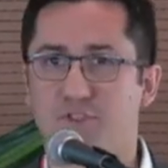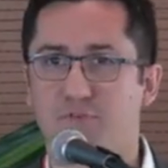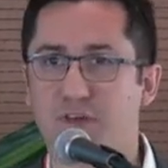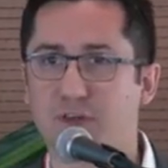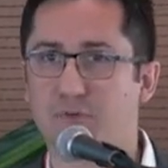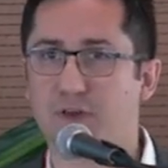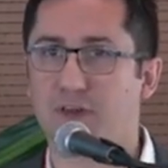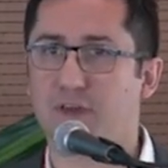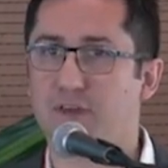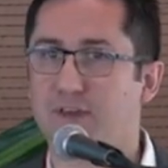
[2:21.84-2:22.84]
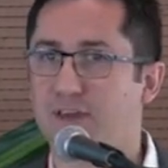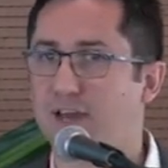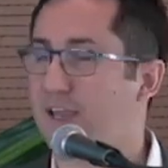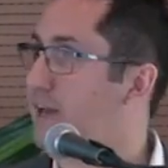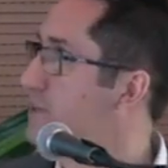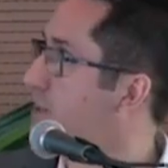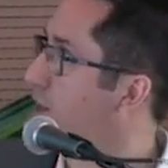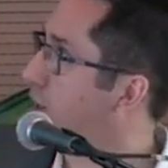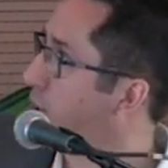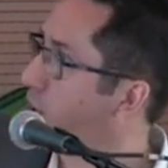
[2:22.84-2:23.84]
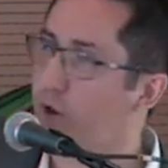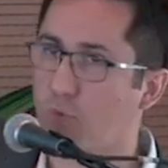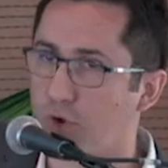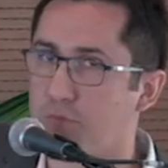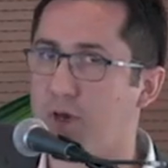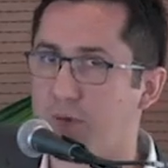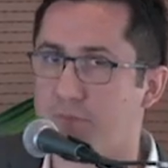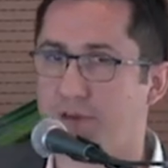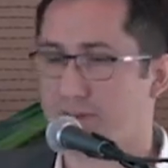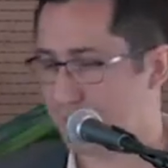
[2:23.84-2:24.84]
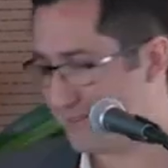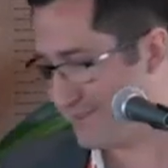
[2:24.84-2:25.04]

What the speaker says: of that, I added a world map there.